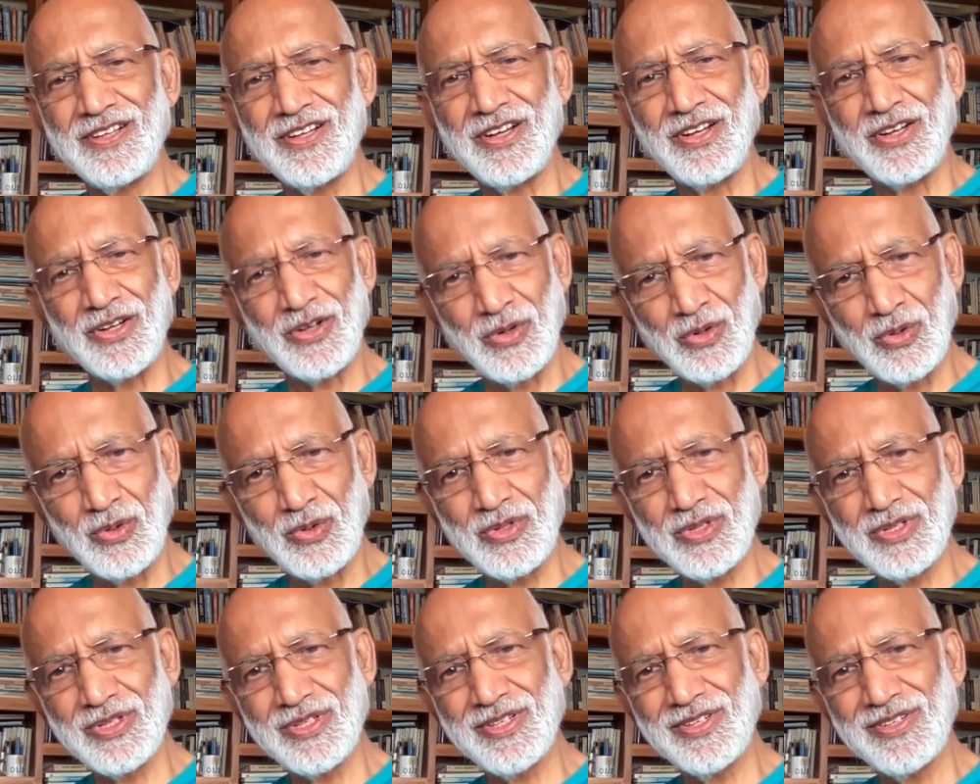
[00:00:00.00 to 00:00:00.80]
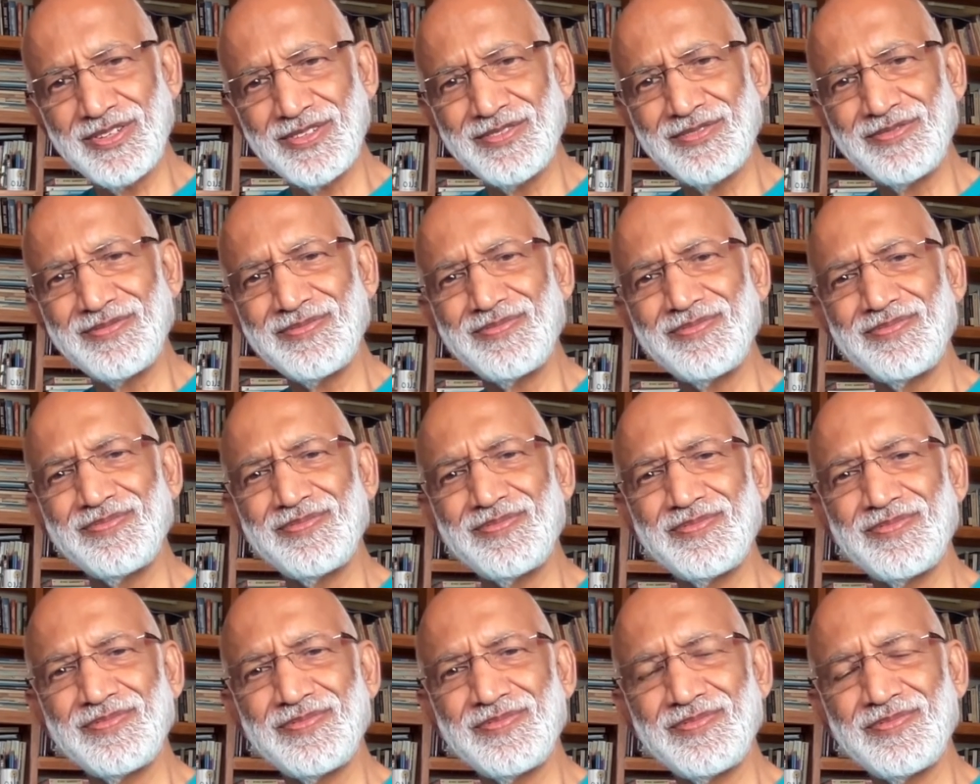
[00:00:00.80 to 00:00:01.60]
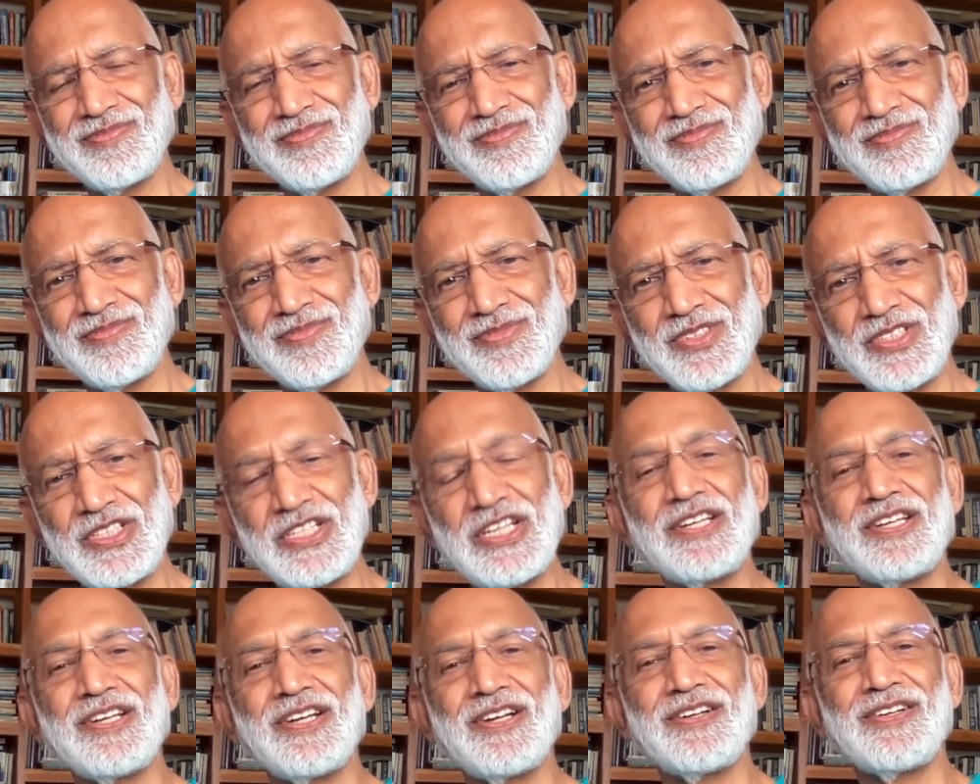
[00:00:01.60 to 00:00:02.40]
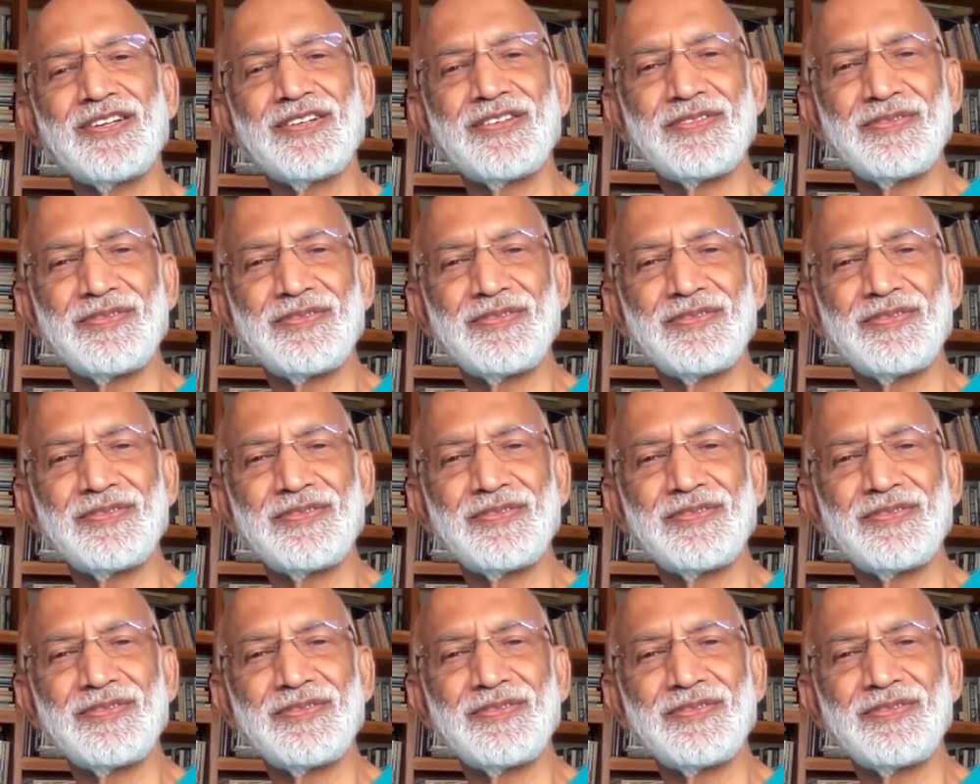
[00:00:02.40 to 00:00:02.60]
and a host. Take care.